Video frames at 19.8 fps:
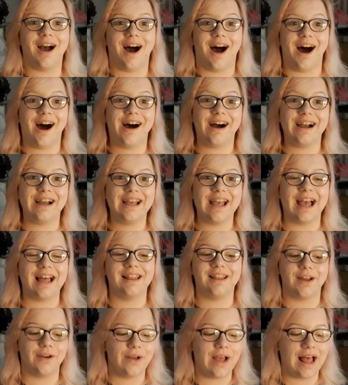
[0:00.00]
Hi,
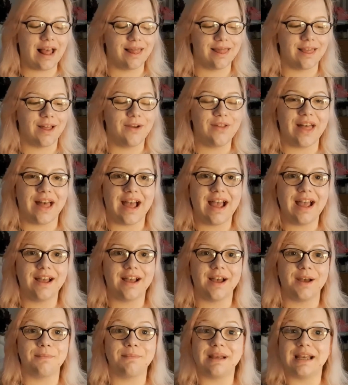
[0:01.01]
hello there.
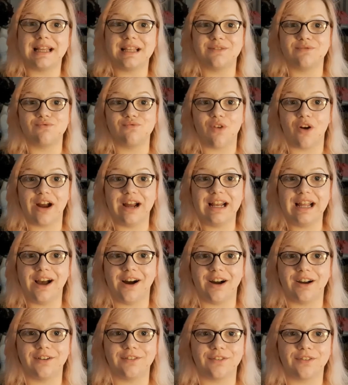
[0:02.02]
It's Riley
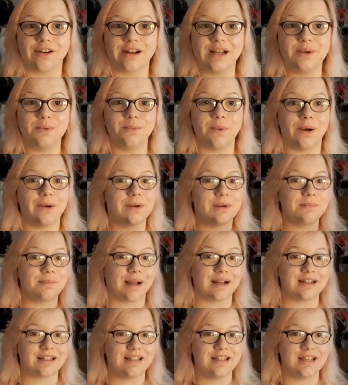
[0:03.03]
Ivory. Welcome
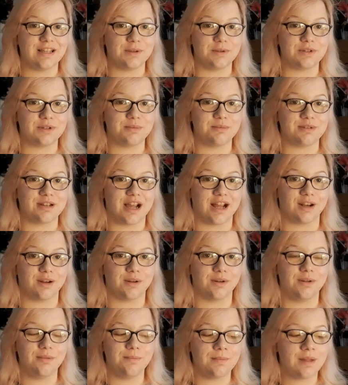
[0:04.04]
back to the YouTube
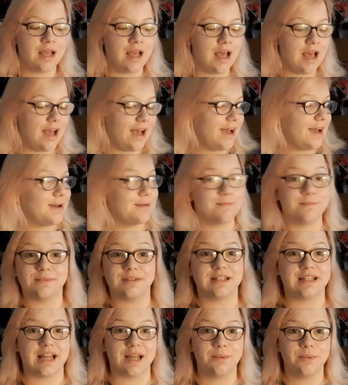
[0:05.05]
channel.
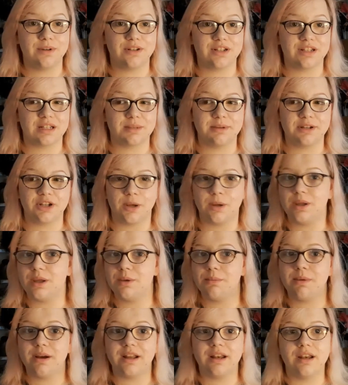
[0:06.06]
Today we're just gonna be showing you
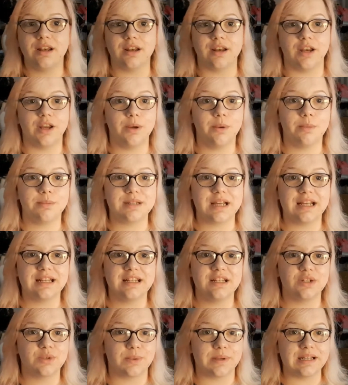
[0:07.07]
my new
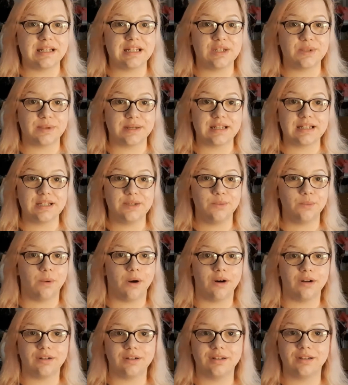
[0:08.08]
updated
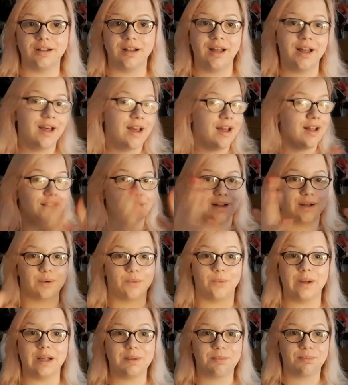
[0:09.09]
2021
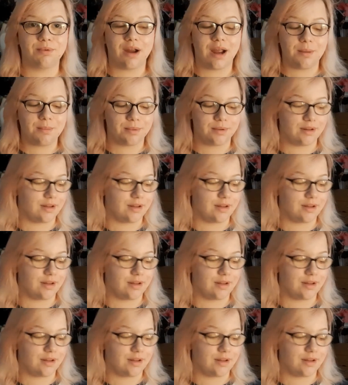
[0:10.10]
wig prep.